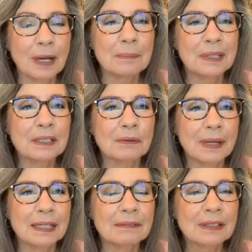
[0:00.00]
my Be
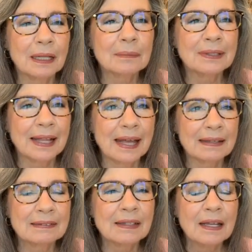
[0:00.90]
Creative Club
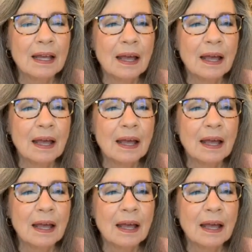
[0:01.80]
class,